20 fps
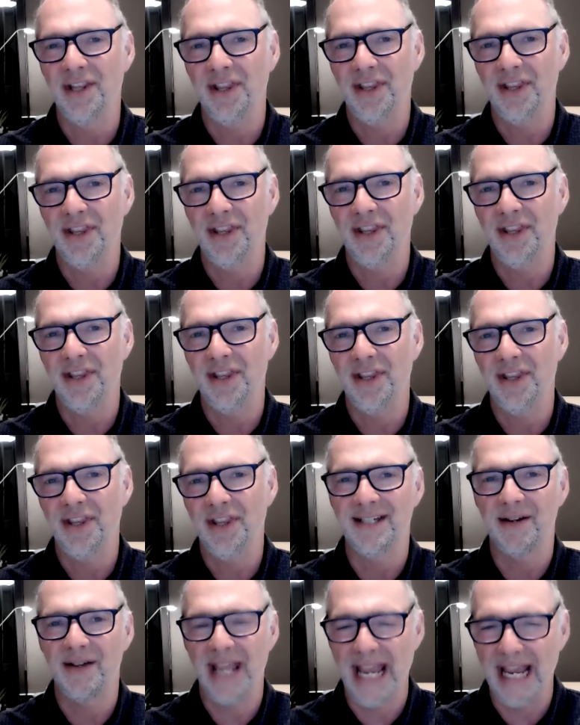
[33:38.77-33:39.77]
theme to,
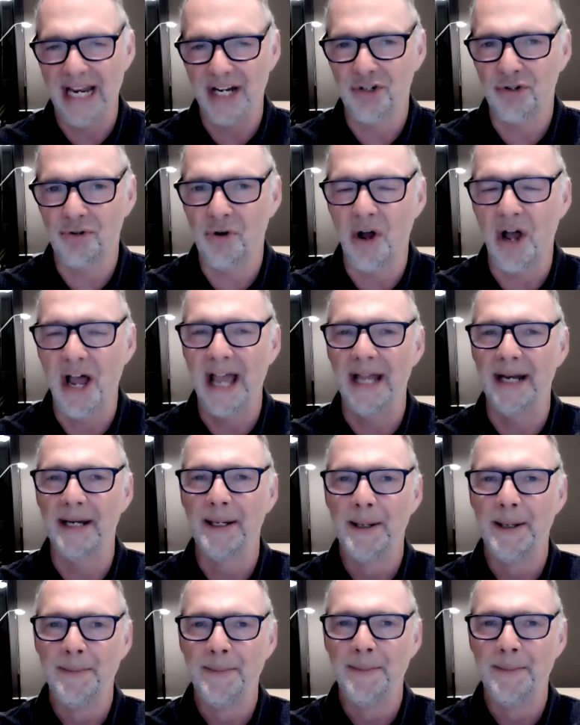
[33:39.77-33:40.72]
to again try and